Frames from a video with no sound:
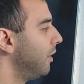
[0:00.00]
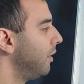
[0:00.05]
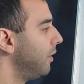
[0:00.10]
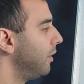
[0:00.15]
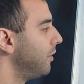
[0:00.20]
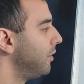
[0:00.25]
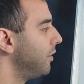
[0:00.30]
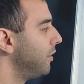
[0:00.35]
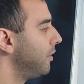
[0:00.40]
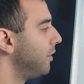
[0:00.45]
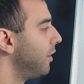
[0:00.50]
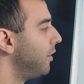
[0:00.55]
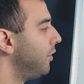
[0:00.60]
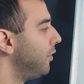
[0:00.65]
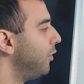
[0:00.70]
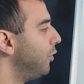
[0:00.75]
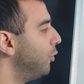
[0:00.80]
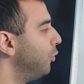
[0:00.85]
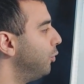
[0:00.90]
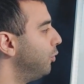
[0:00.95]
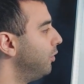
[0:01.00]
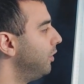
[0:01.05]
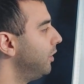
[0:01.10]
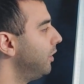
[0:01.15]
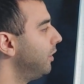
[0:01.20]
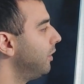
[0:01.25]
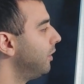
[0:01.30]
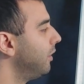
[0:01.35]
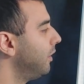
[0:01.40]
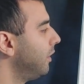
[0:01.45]
this is the
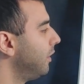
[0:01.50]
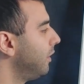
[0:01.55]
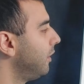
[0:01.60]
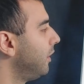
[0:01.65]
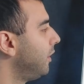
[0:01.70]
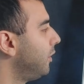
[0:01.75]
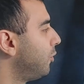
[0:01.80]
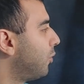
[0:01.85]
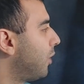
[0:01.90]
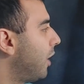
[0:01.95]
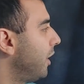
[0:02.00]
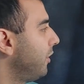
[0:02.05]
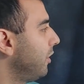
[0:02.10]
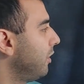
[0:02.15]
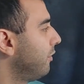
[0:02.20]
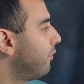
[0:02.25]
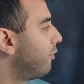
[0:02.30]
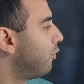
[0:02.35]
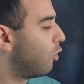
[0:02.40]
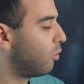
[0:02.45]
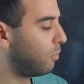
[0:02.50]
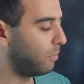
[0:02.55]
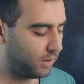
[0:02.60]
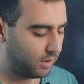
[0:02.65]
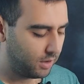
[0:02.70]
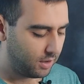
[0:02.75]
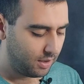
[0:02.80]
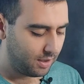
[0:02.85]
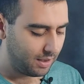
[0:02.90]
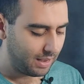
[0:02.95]
Nun in writing form.
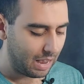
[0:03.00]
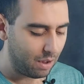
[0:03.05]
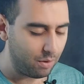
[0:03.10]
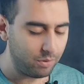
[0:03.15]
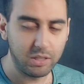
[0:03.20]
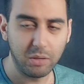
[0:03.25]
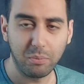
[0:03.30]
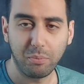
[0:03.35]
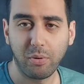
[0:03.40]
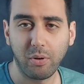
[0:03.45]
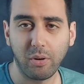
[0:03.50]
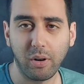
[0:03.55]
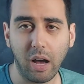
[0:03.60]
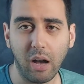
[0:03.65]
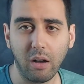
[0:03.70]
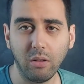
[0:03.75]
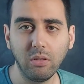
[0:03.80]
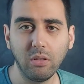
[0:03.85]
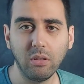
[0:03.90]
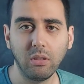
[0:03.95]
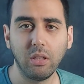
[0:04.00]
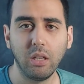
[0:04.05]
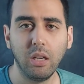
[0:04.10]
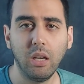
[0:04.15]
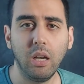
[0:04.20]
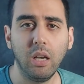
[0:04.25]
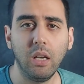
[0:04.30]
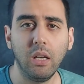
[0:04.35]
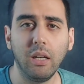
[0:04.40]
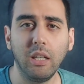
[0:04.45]
How is it pronounced?
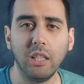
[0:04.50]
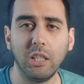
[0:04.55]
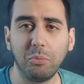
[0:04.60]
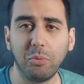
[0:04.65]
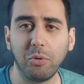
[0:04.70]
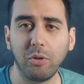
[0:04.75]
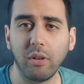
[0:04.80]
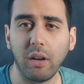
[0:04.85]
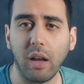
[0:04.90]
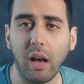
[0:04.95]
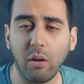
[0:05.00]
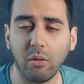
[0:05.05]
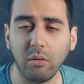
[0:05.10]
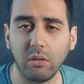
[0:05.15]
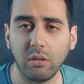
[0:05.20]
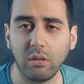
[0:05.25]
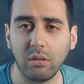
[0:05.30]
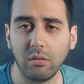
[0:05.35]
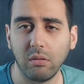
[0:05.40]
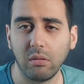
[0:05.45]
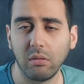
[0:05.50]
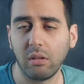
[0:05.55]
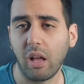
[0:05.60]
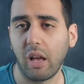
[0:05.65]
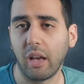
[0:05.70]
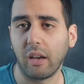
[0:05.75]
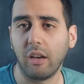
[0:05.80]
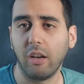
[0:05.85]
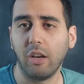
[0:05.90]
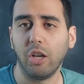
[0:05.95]
It's pronounced
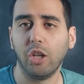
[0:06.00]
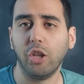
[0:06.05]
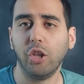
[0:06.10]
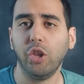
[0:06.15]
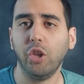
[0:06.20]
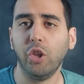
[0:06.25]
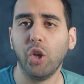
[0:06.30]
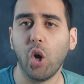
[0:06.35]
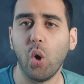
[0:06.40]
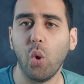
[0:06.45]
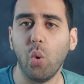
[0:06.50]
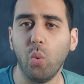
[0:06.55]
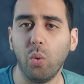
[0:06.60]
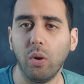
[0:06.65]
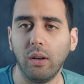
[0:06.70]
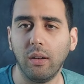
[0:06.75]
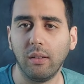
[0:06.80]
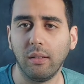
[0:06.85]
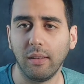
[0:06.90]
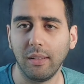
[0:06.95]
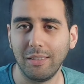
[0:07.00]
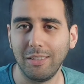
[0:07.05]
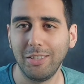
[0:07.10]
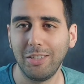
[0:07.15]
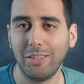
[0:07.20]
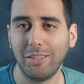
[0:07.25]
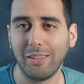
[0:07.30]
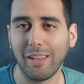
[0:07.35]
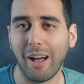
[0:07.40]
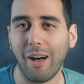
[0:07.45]
like no. This
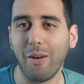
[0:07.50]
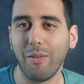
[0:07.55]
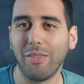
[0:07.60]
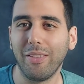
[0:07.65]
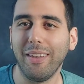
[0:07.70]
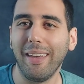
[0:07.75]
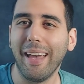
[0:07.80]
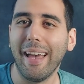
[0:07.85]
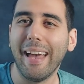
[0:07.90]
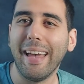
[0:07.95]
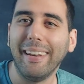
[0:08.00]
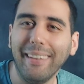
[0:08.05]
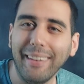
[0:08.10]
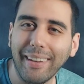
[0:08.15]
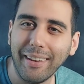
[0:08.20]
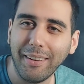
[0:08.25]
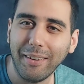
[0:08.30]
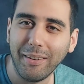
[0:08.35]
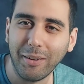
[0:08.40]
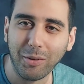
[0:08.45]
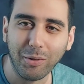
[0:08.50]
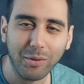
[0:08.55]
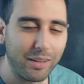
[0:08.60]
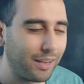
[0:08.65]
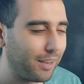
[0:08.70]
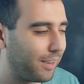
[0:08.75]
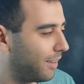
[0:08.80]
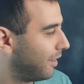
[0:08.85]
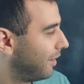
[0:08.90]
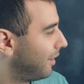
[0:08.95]
is now the N,
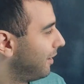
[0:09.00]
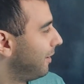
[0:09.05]
okay,